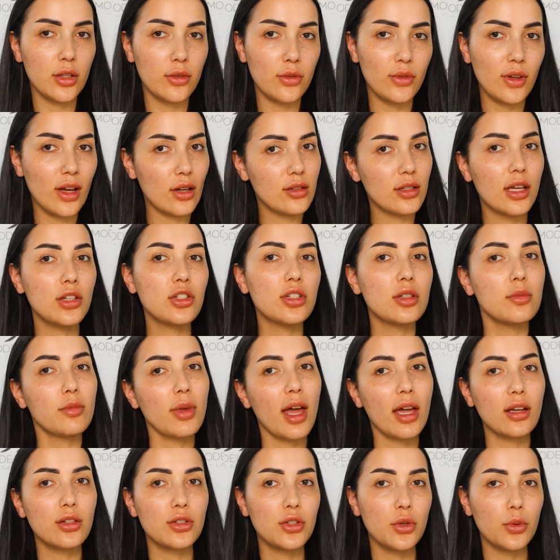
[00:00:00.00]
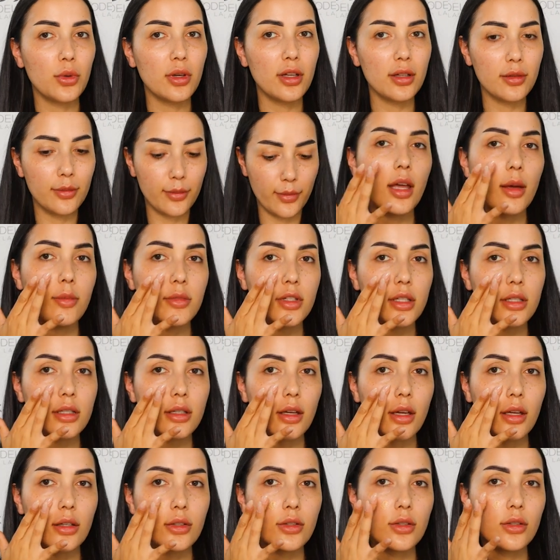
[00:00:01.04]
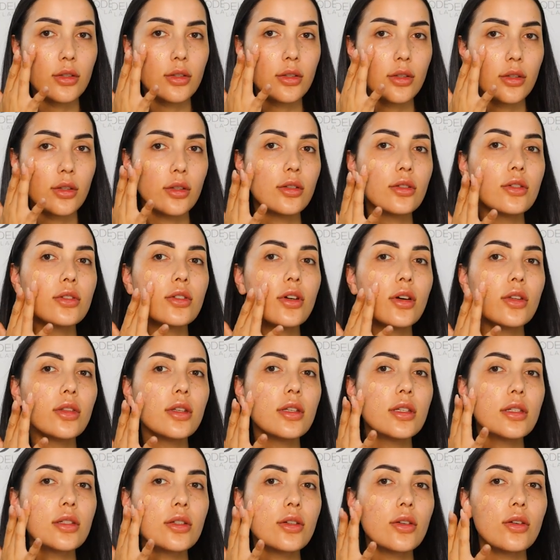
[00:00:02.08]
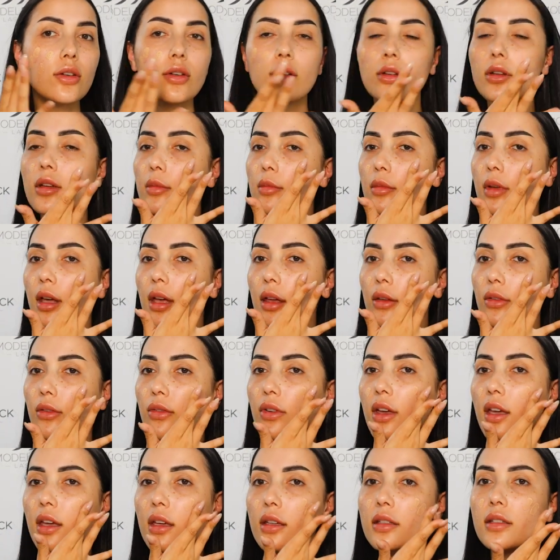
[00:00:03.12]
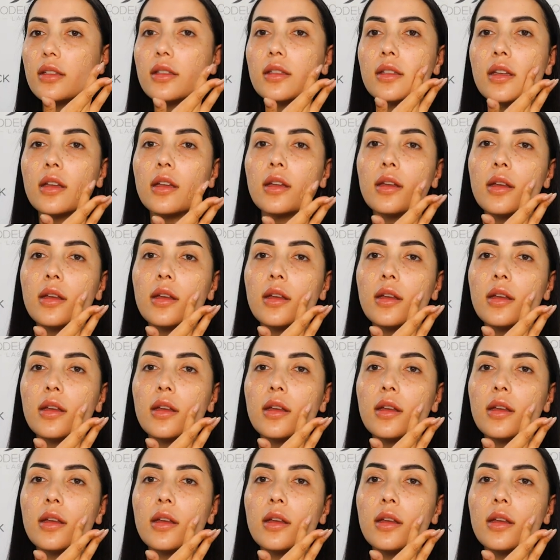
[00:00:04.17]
of foundation back to it. I'm just going to dot this on my face.